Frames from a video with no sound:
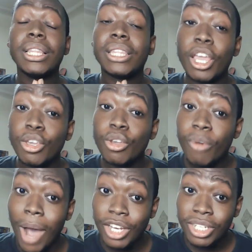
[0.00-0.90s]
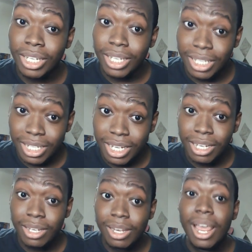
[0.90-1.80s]
Thank you for watching and listening.
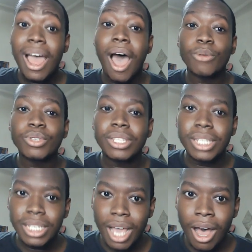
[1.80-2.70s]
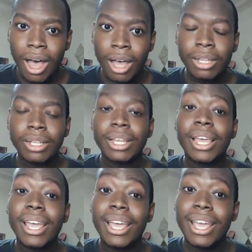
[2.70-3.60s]
I'll see y'all
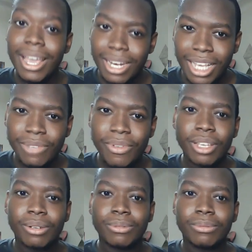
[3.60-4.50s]
in the next video.